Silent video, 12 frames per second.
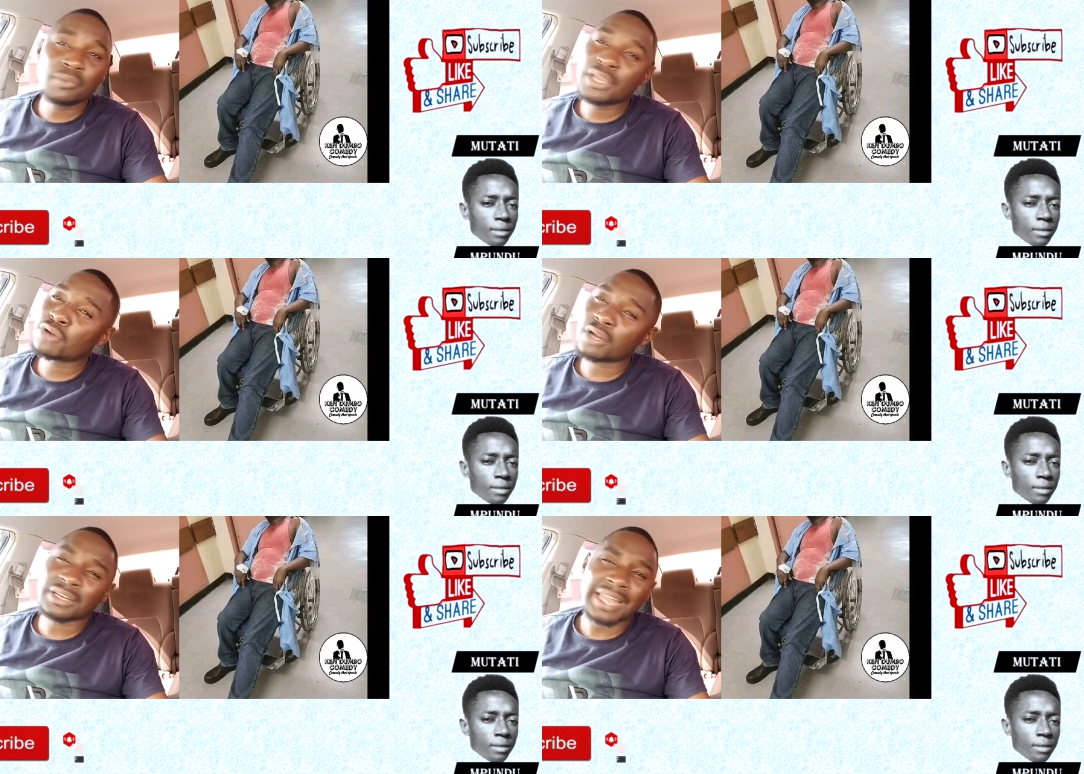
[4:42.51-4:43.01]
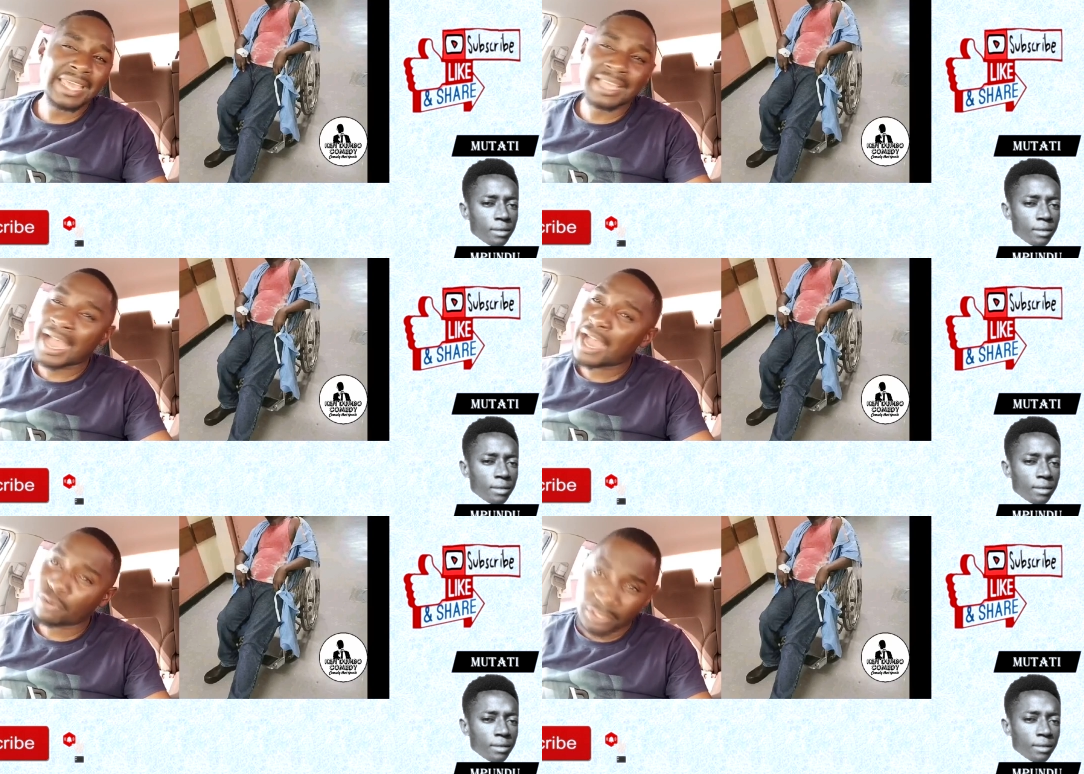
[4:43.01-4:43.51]
Speaker 1: You may
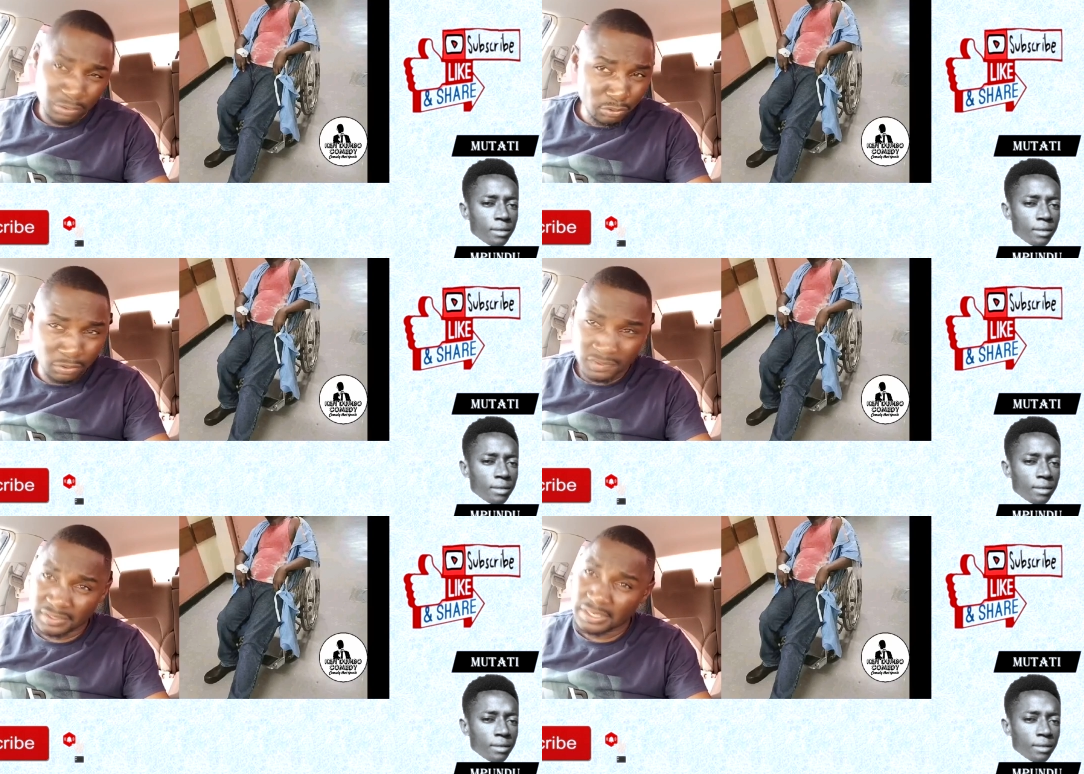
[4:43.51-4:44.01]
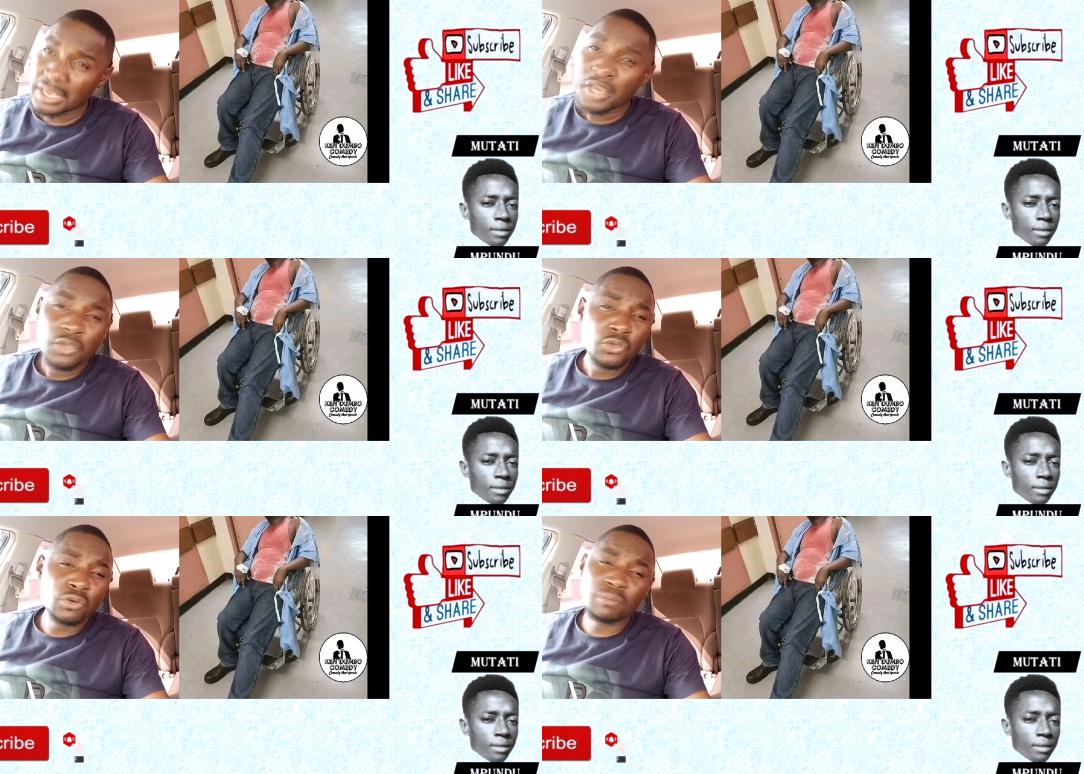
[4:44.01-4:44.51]
not like how he
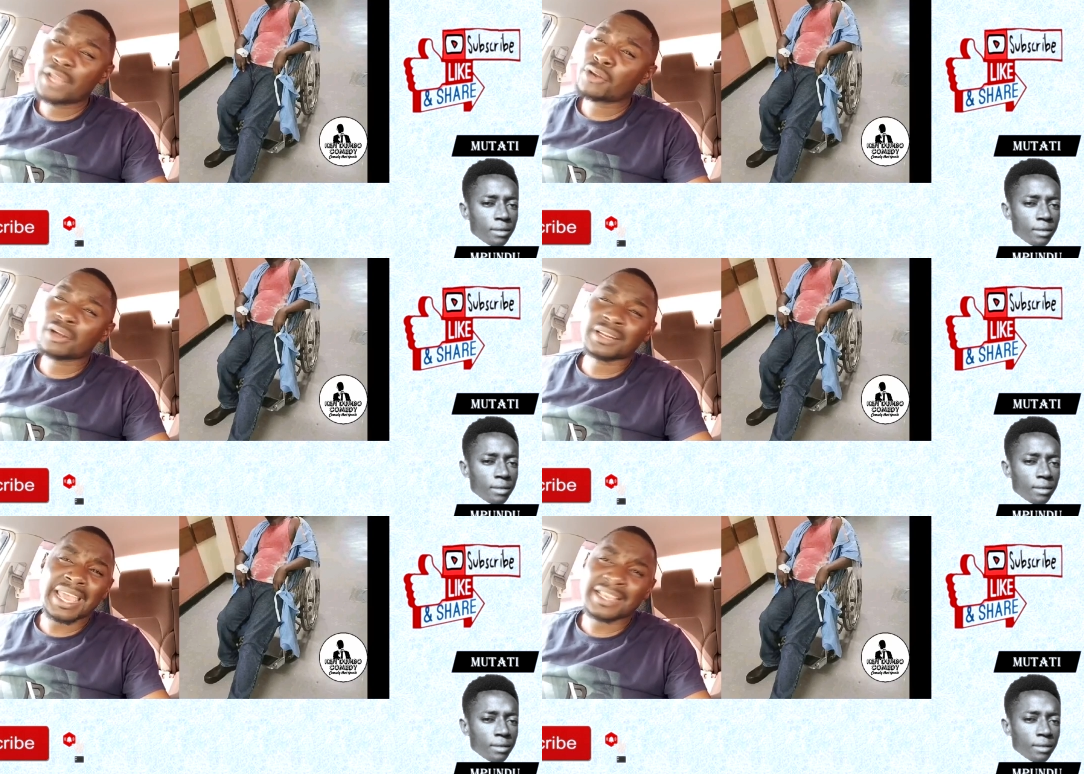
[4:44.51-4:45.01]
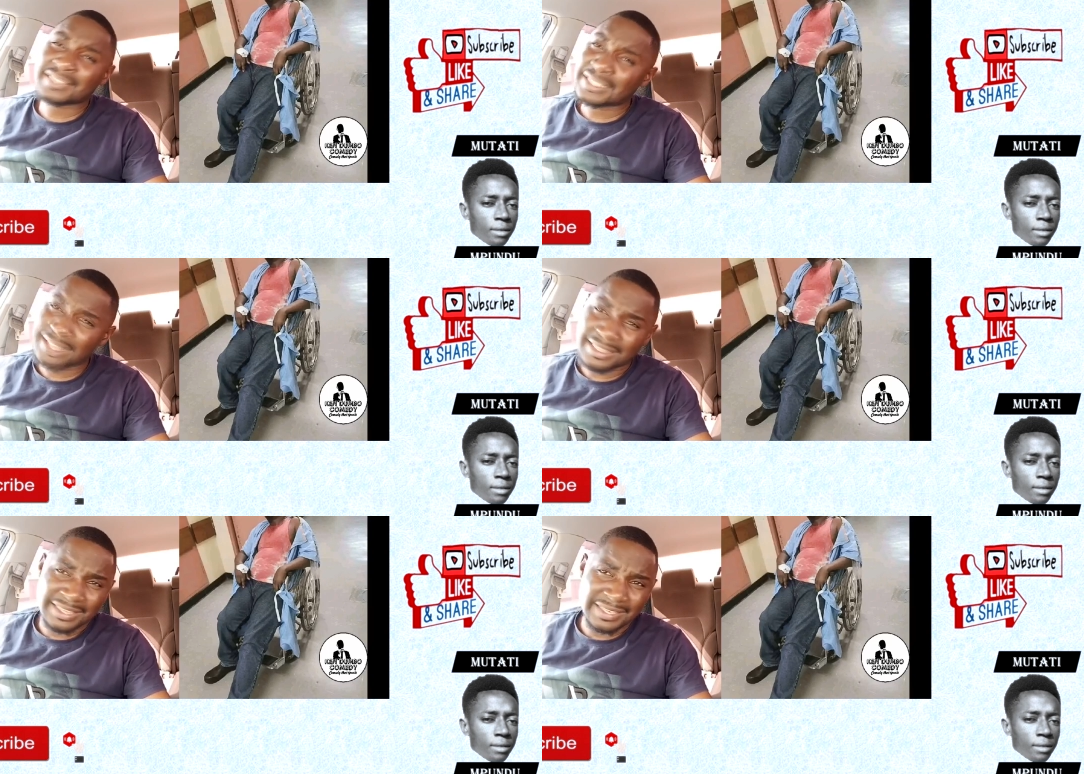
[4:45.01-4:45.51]
looks. You may not
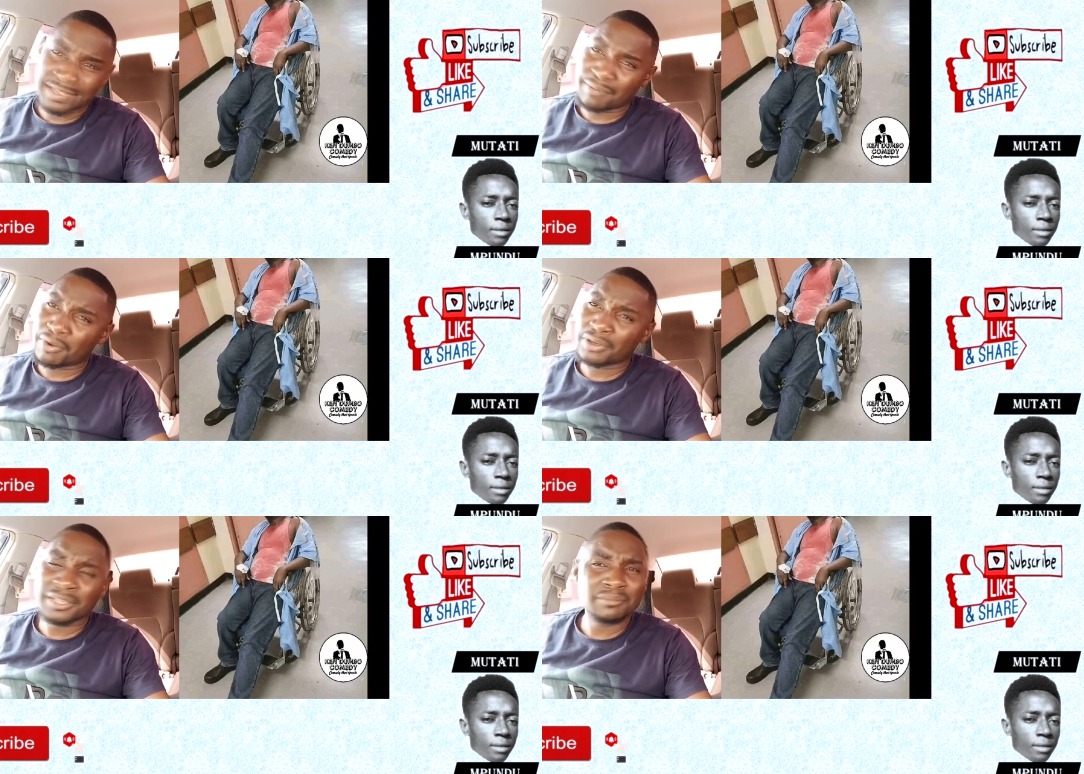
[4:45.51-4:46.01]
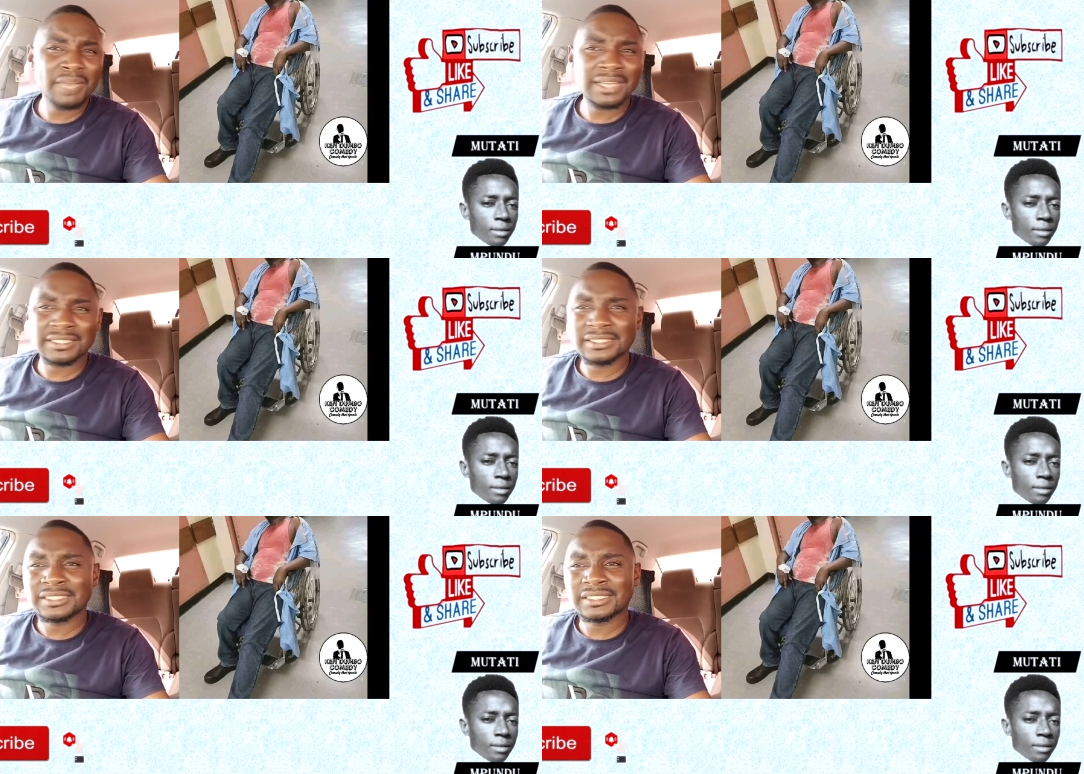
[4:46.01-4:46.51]
like certain things about
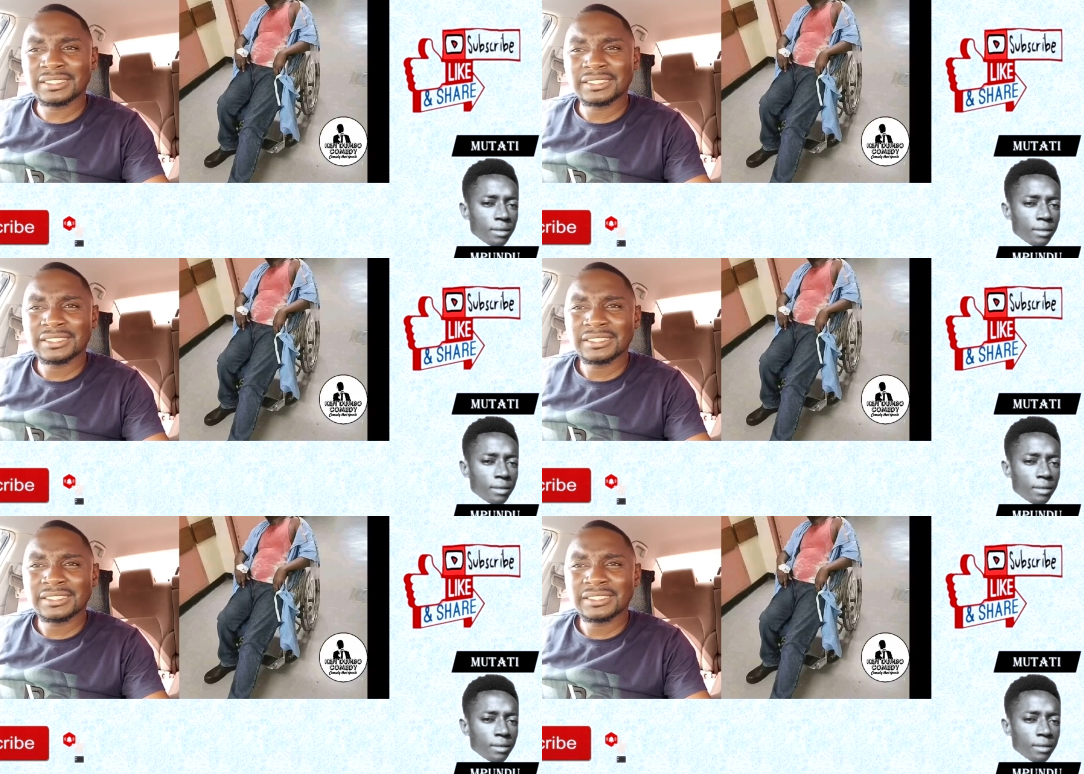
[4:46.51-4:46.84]
him. But